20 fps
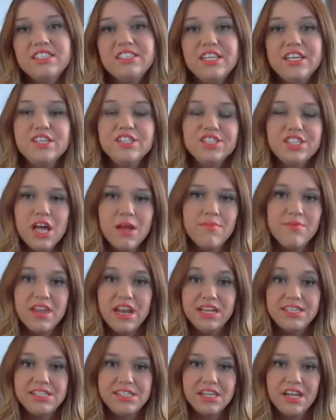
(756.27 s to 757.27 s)
there's some that
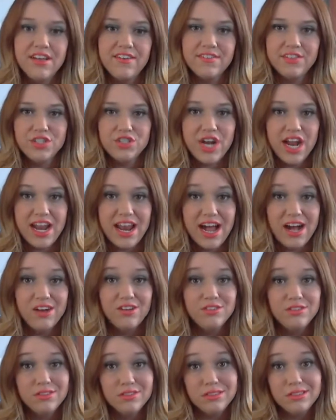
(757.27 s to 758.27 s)
I still haven't tried
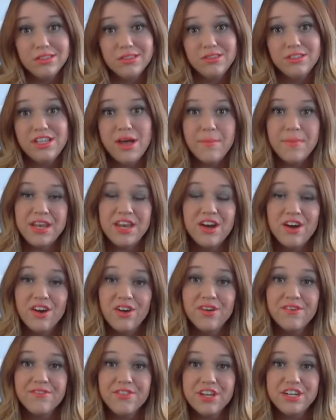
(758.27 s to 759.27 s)
out. So let me
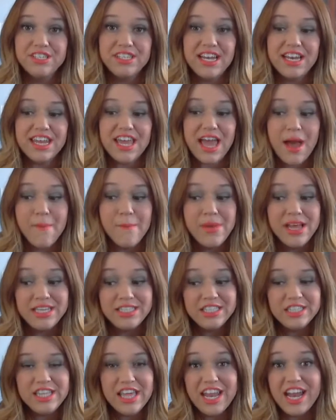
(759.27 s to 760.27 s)
know if there's any I
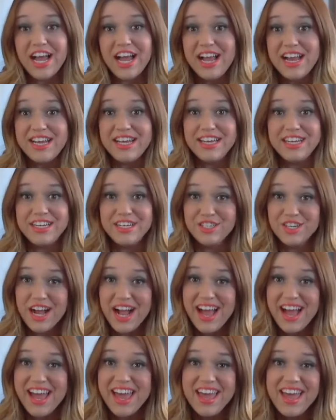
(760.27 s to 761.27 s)
missed that I need to
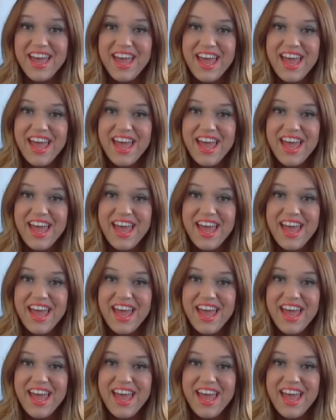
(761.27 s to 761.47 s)
try.